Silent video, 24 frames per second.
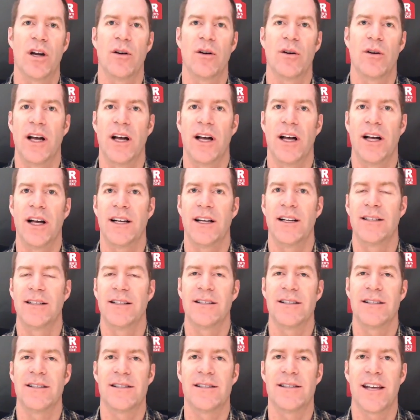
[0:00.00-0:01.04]

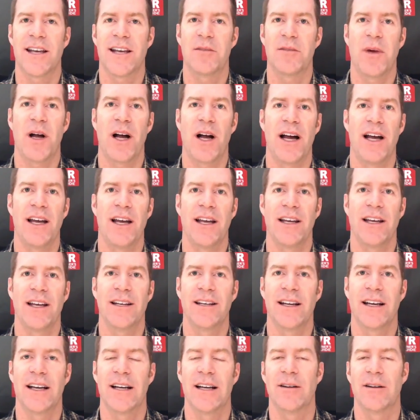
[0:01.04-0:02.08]
to say goodbye
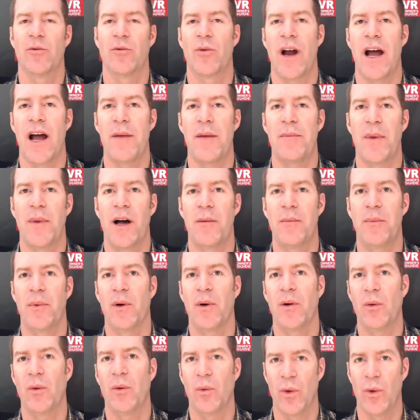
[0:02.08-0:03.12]
and wrap
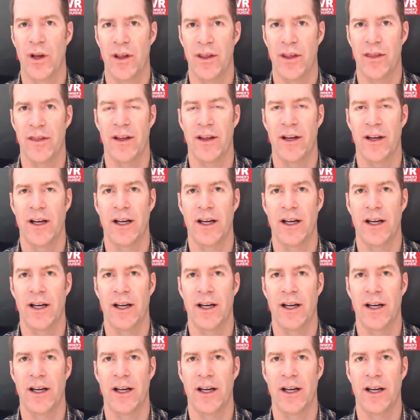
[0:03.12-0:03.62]
up with